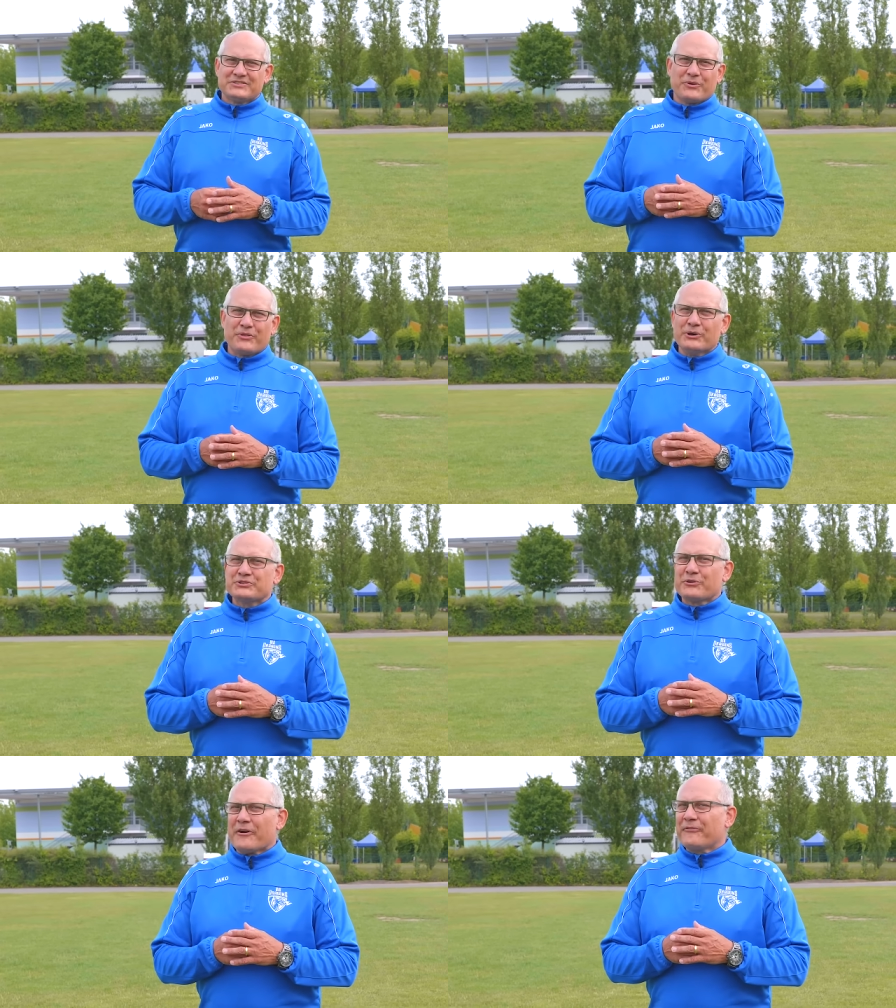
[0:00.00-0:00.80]
So
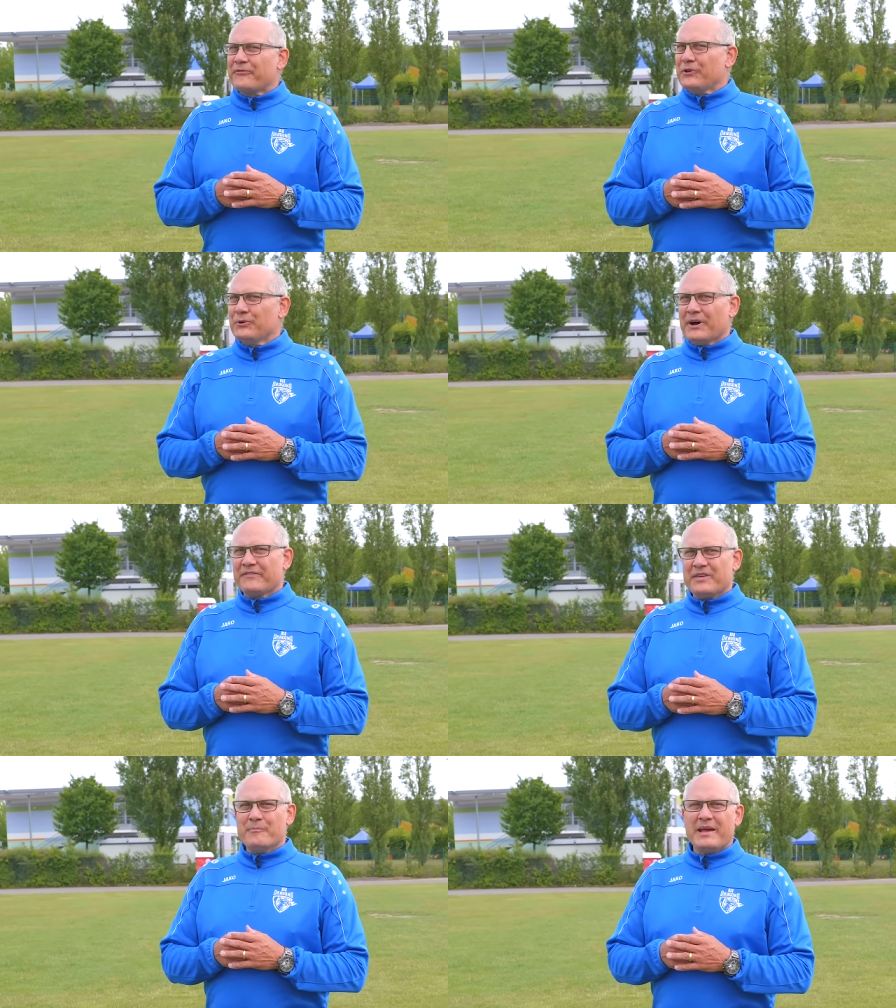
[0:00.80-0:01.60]
those are a few
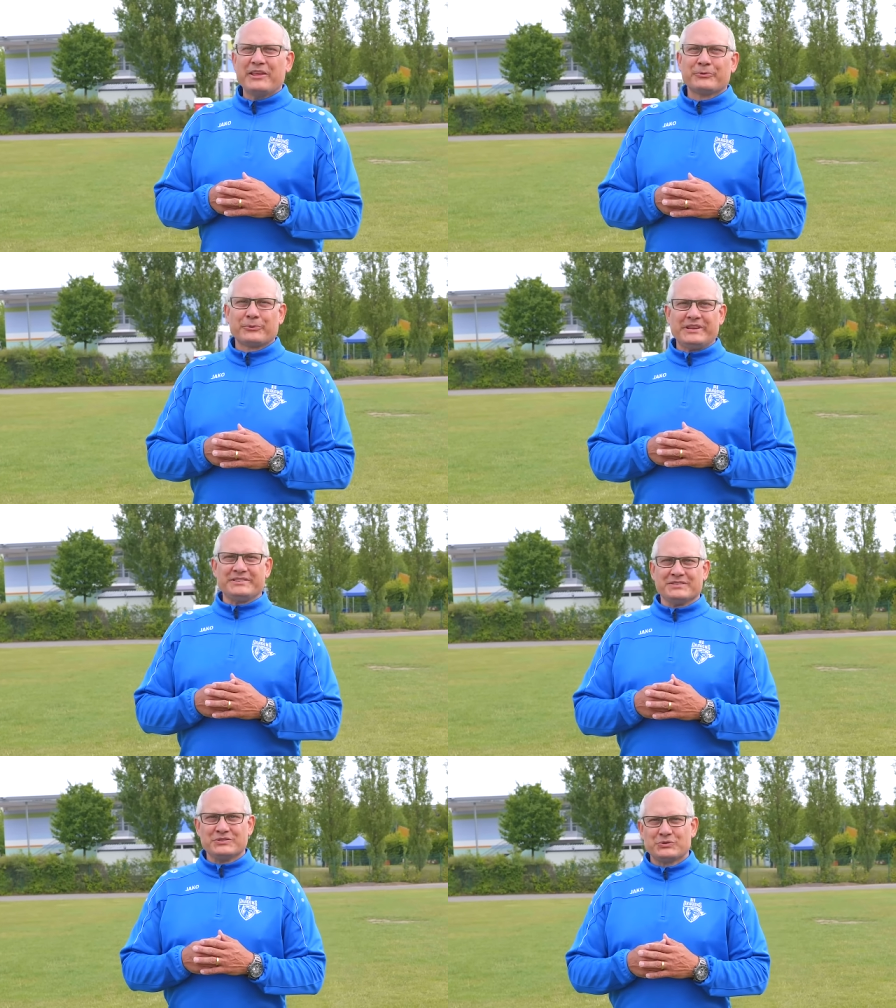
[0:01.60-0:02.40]
of the many
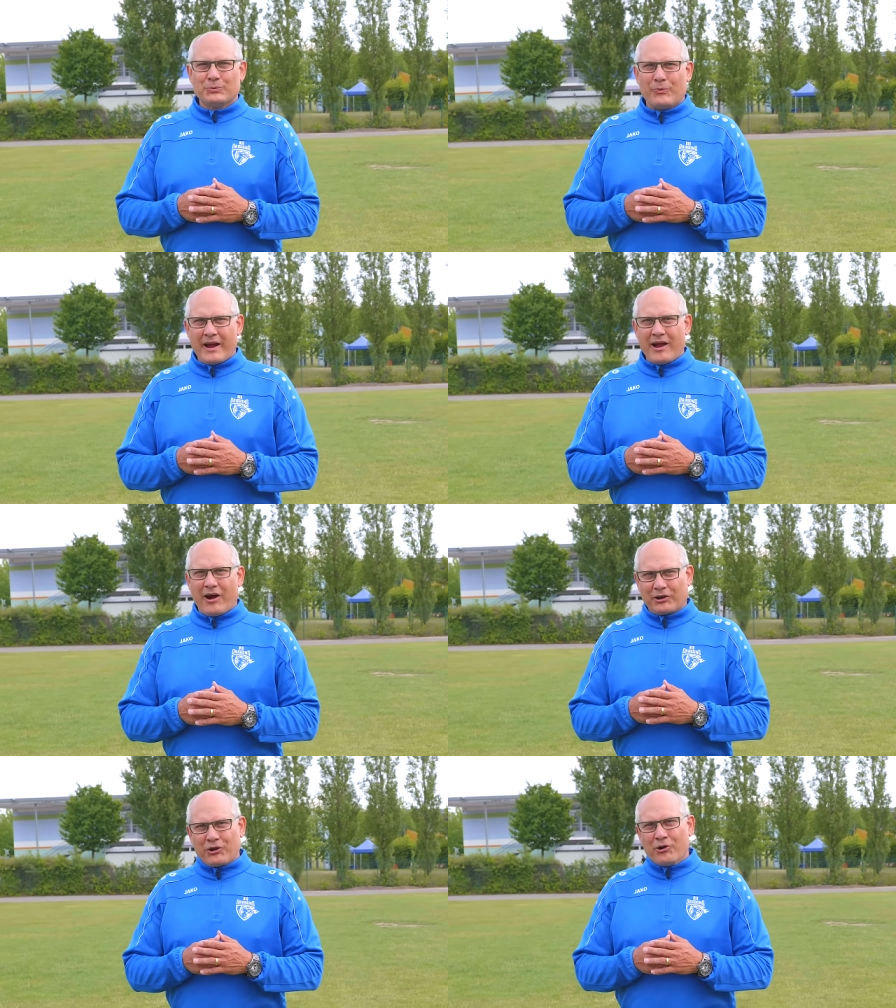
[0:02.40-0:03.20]
reasons why
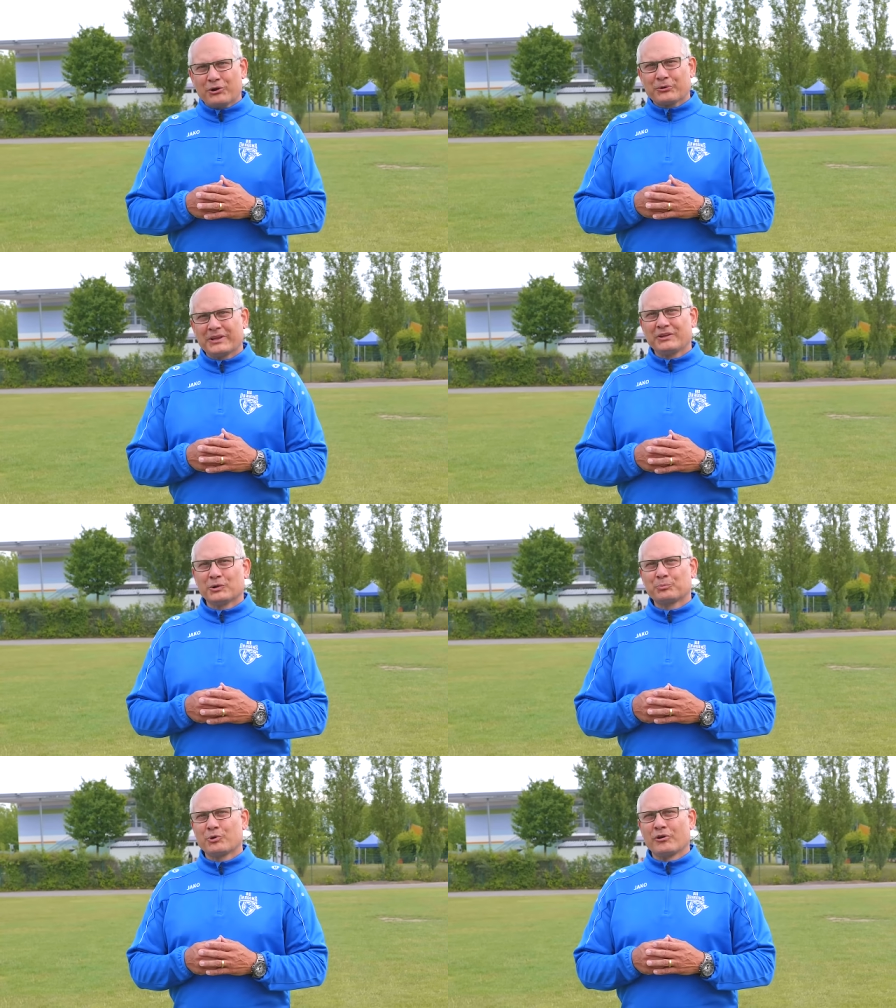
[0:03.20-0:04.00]
our
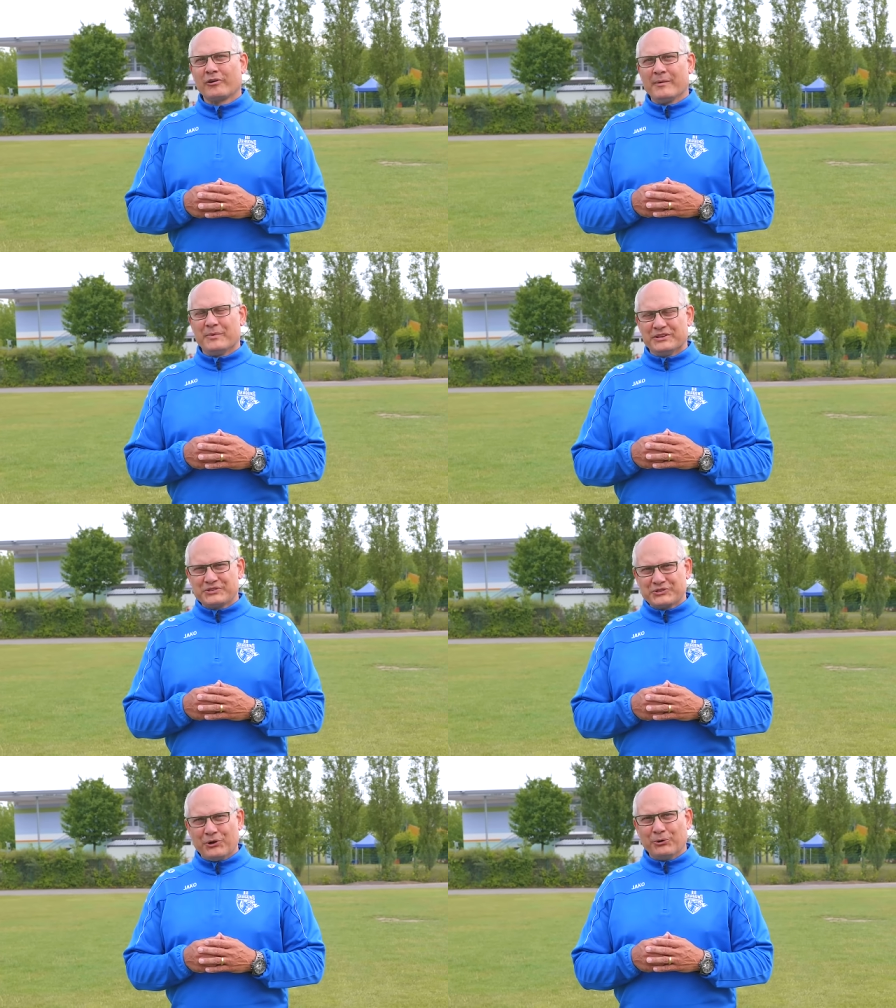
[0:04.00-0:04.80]
co-curricular program
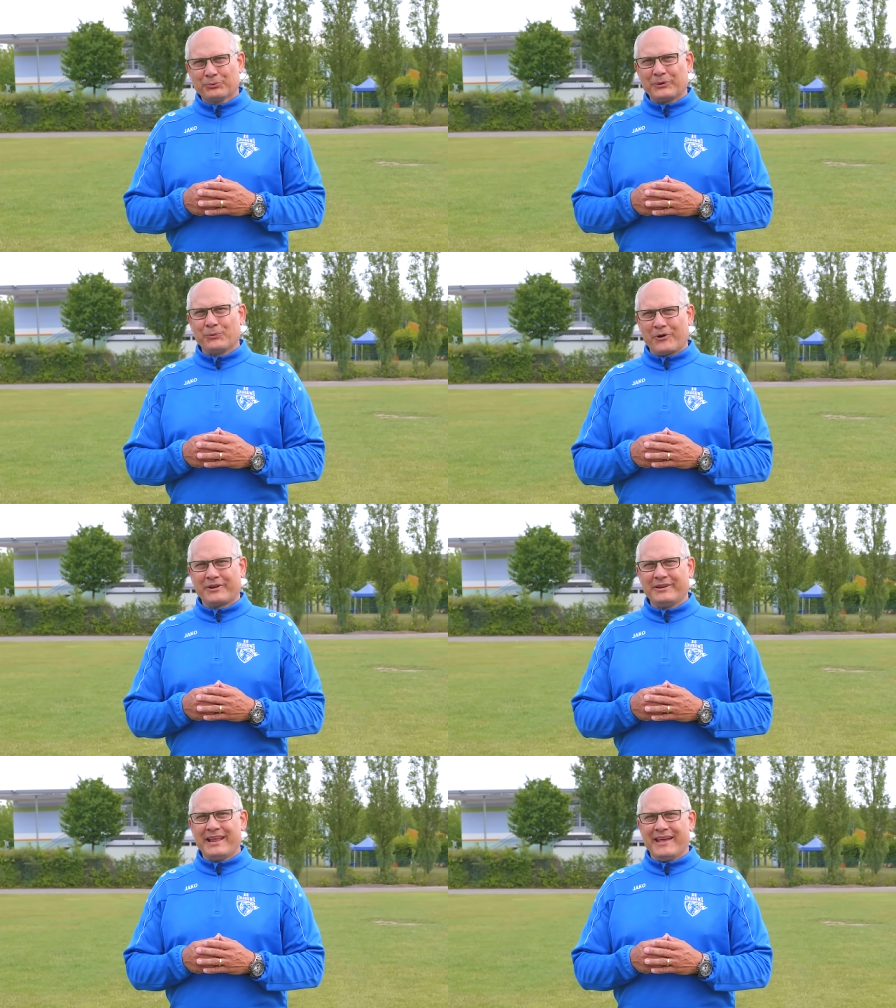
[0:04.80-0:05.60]
is so
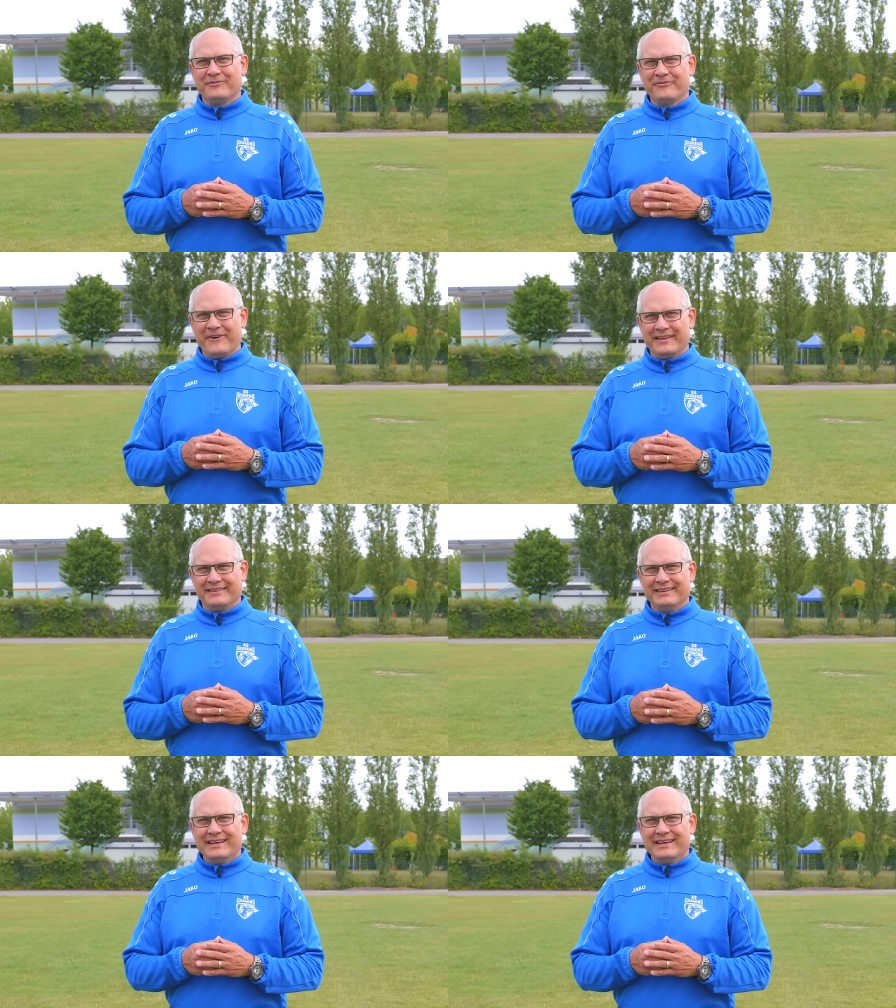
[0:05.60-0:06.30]
rewarding and fun,